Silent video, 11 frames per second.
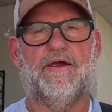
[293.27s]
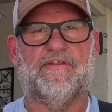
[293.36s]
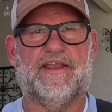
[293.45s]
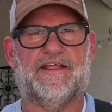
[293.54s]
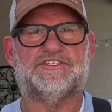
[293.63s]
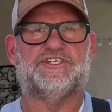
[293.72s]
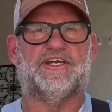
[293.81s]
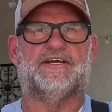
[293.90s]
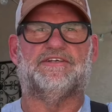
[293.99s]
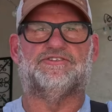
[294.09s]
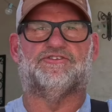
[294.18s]
that as you
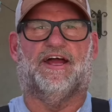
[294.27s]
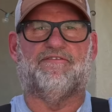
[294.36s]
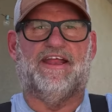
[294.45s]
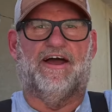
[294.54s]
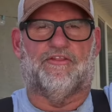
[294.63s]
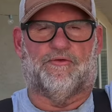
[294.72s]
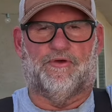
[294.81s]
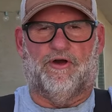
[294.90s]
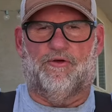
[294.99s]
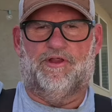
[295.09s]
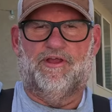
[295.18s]
drive down the
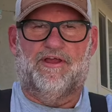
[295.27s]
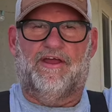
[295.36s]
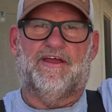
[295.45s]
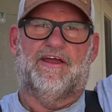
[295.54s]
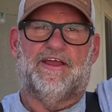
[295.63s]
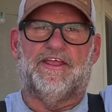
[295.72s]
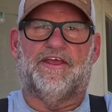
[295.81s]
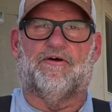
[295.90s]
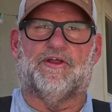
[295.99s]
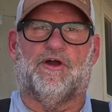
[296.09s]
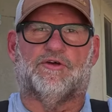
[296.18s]
road, you
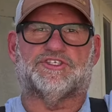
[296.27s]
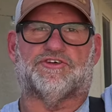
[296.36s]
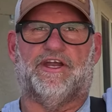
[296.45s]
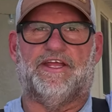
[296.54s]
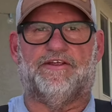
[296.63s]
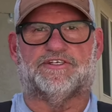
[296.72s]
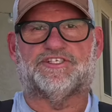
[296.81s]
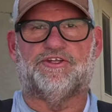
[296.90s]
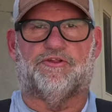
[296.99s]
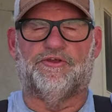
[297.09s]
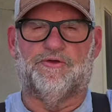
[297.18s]
know, to go straight, you're
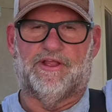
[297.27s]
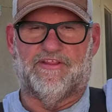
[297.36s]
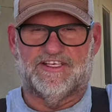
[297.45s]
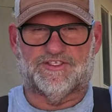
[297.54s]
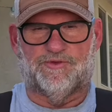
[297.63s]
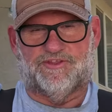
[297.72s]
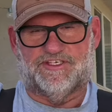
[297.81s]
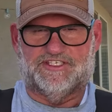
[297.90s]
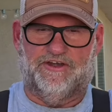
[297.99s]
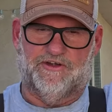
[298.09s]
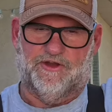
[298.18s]
still doing this with the
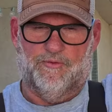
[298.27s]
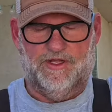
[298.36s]
steering. When